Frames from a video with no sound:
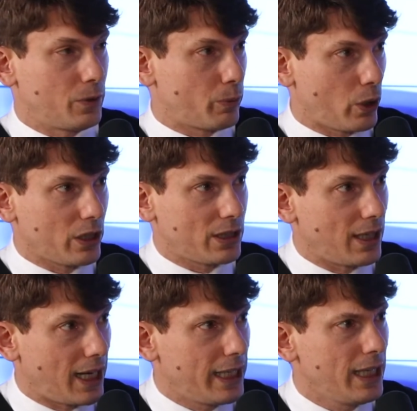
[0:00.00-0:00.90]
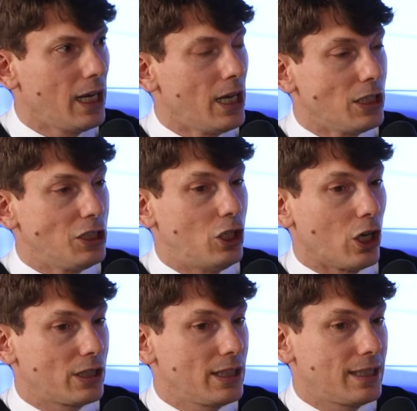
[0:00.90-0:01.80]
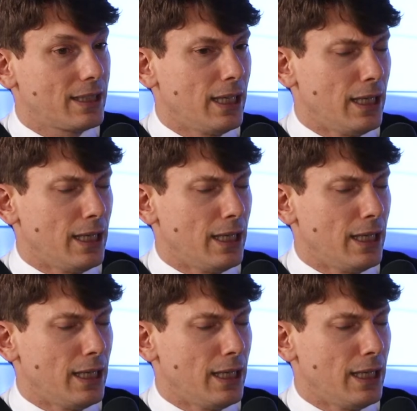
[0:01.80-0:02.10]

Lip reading: products online, does it